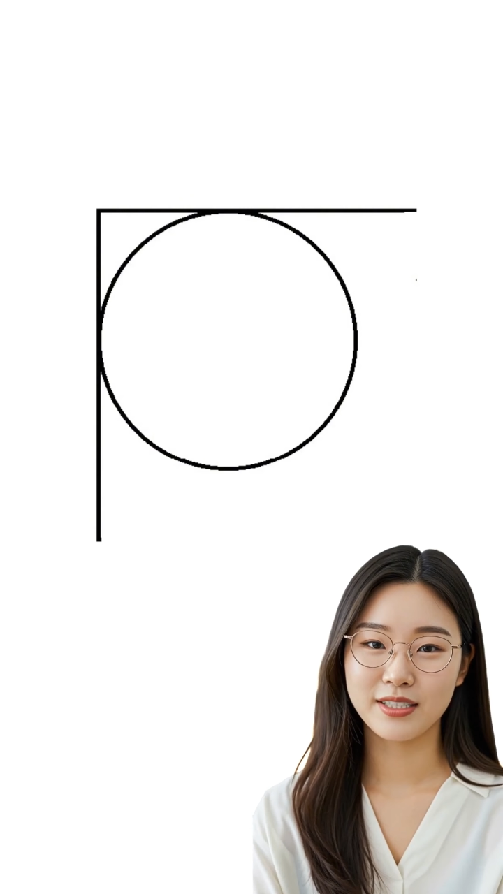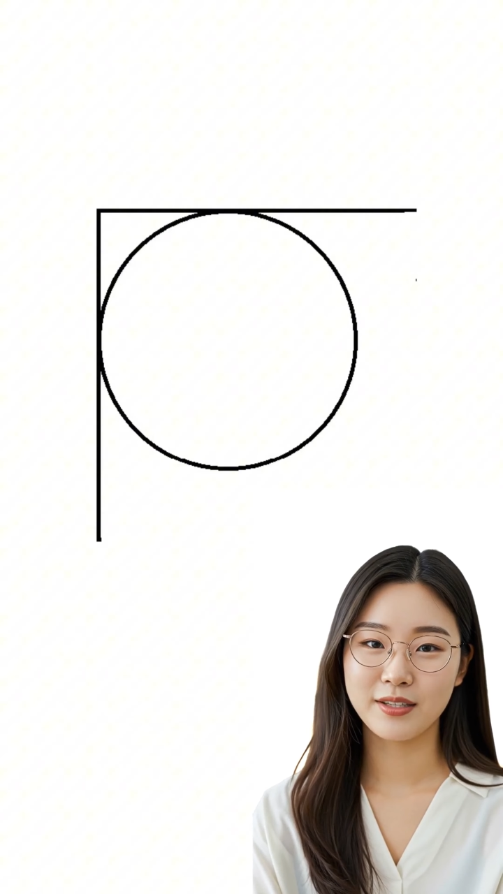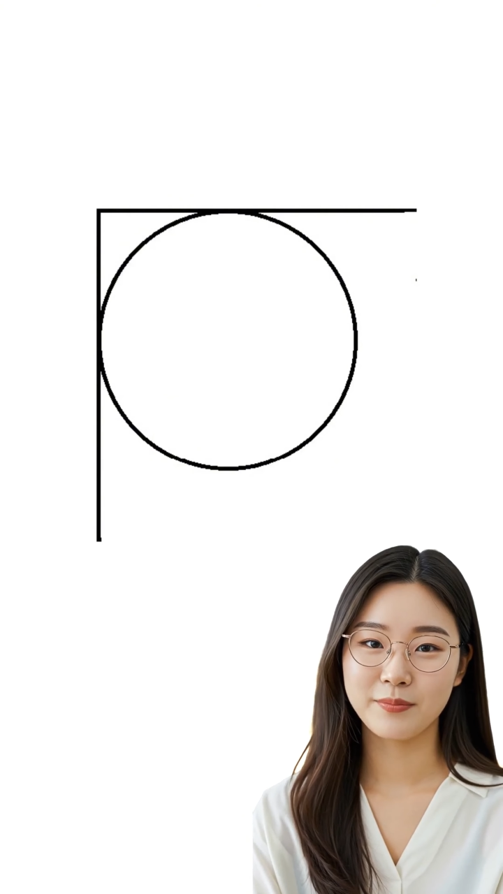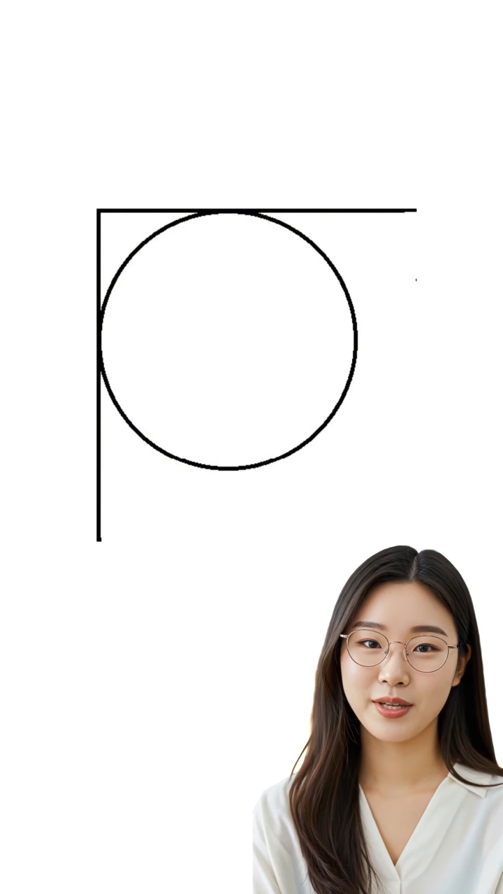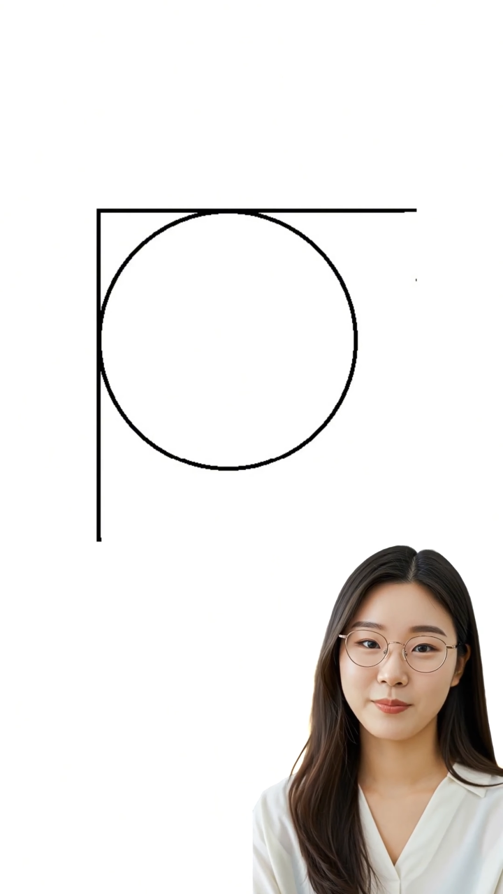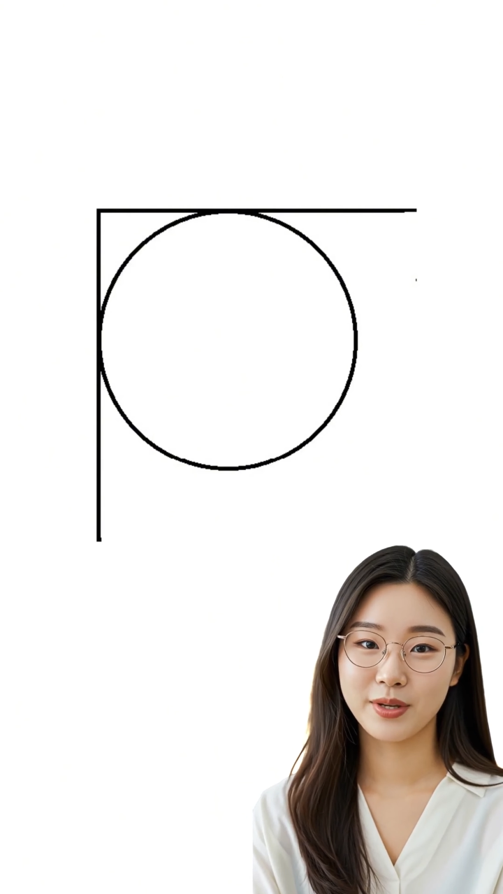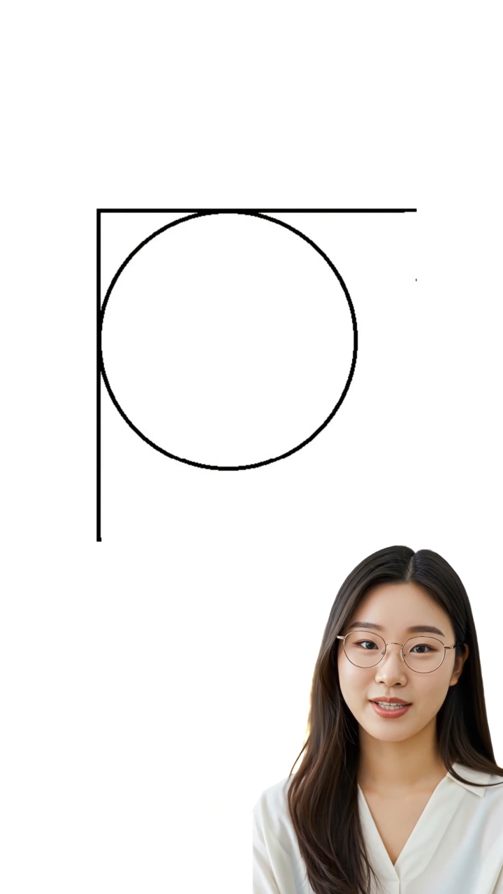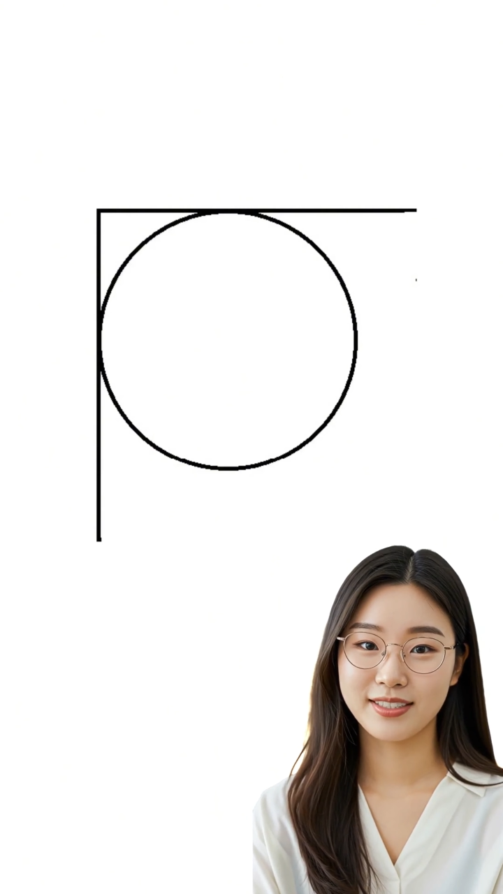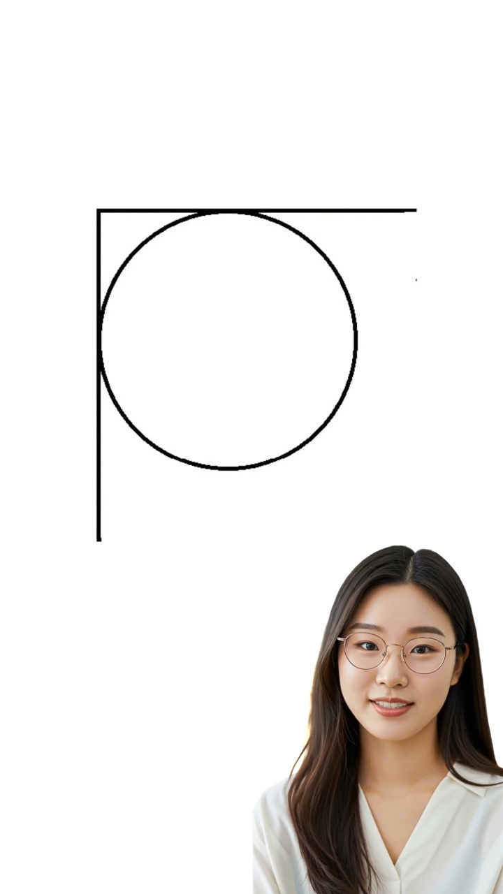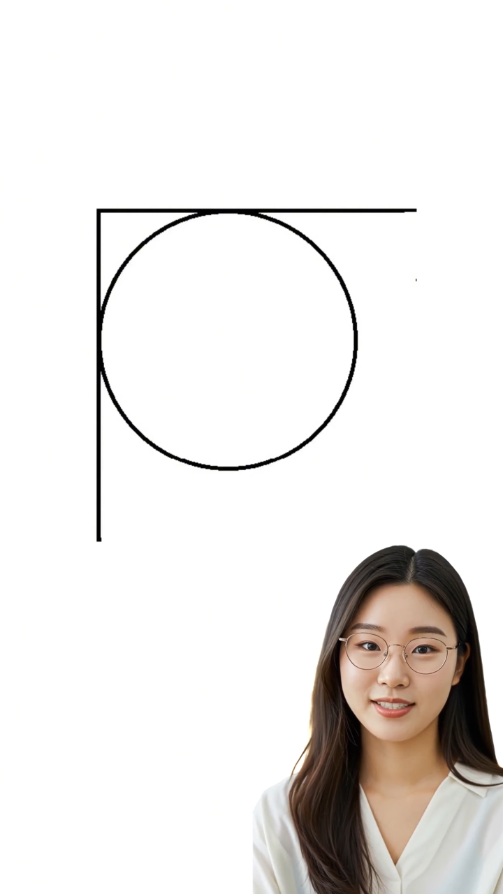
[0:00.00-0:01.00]
of being
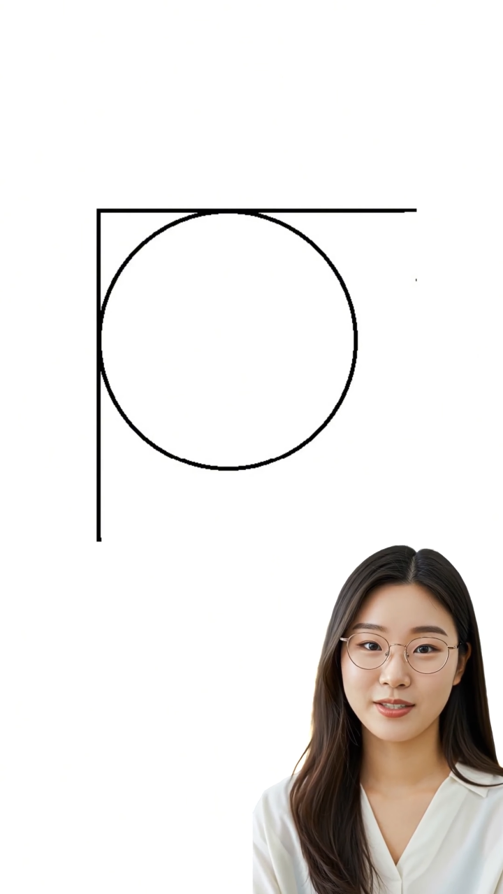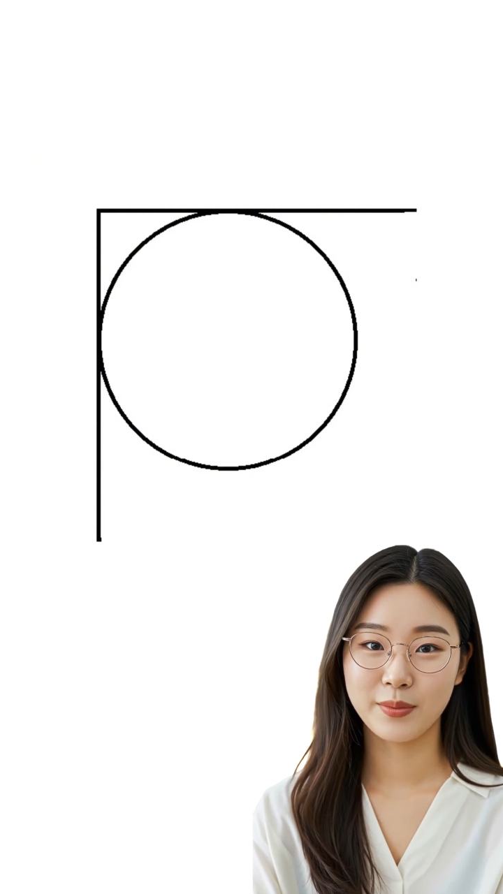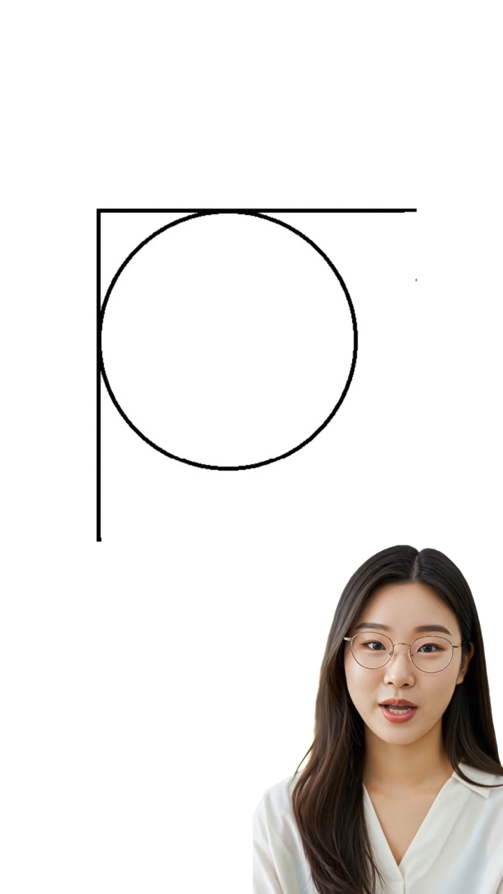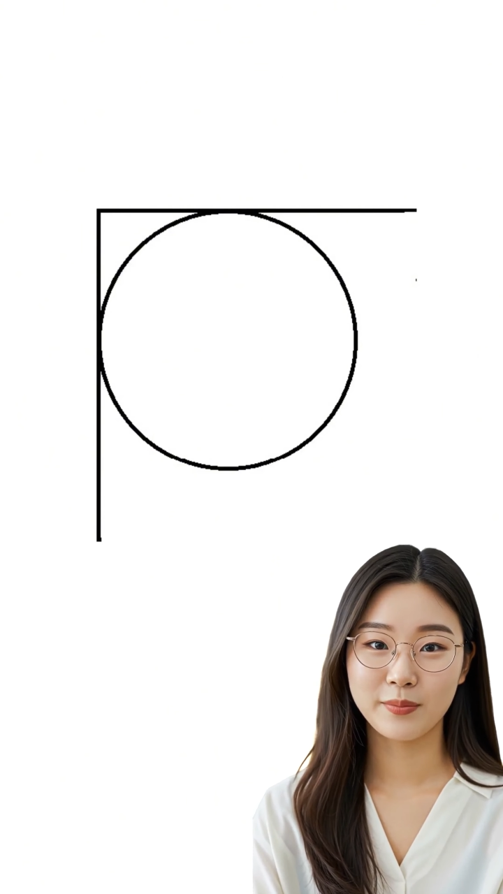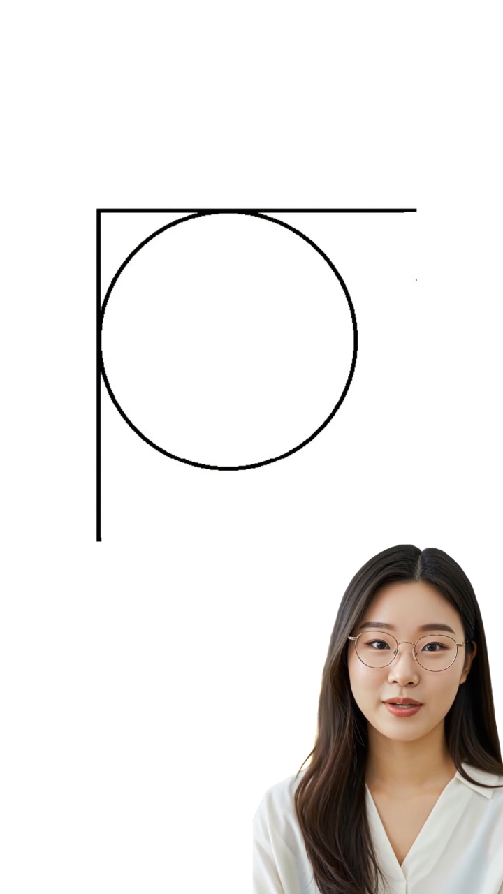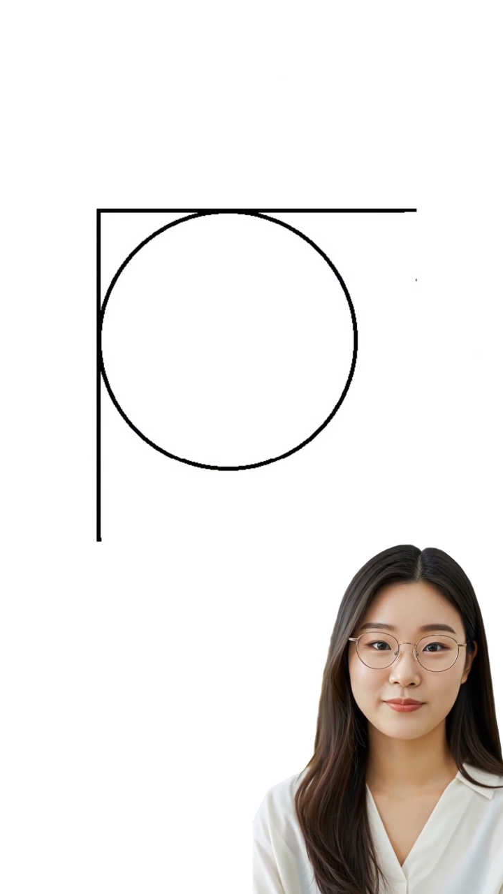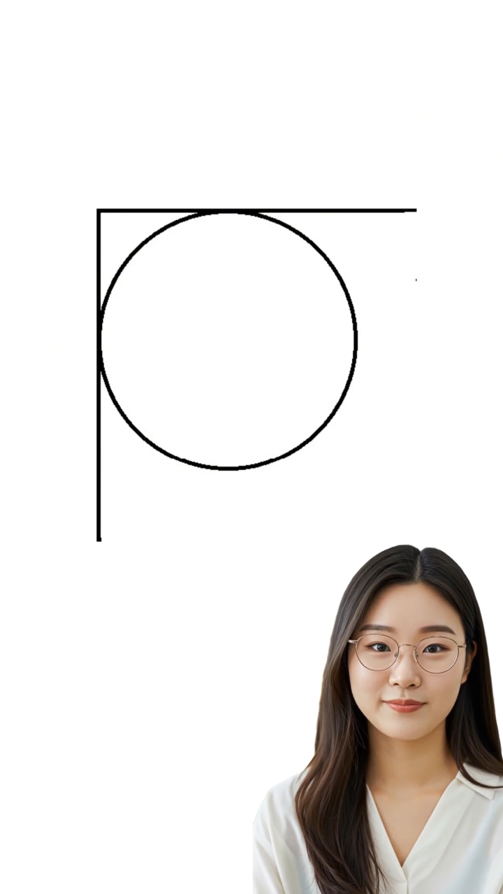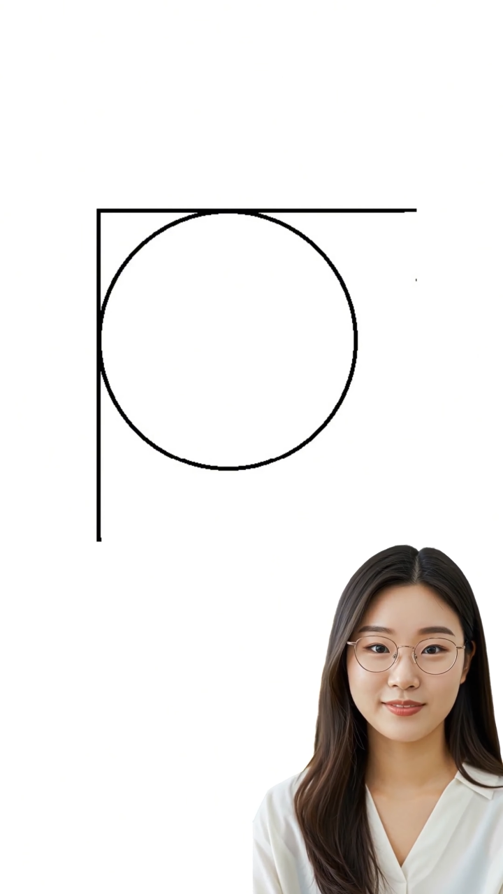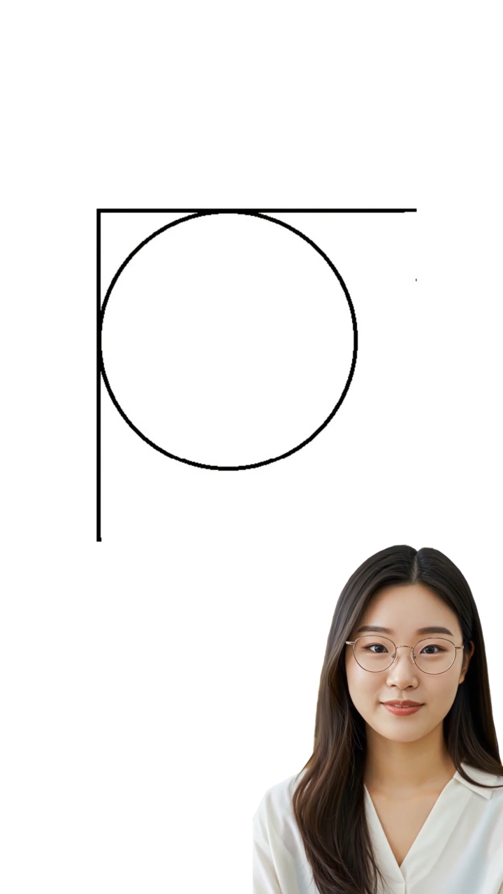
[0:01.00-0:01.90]
present in the problem.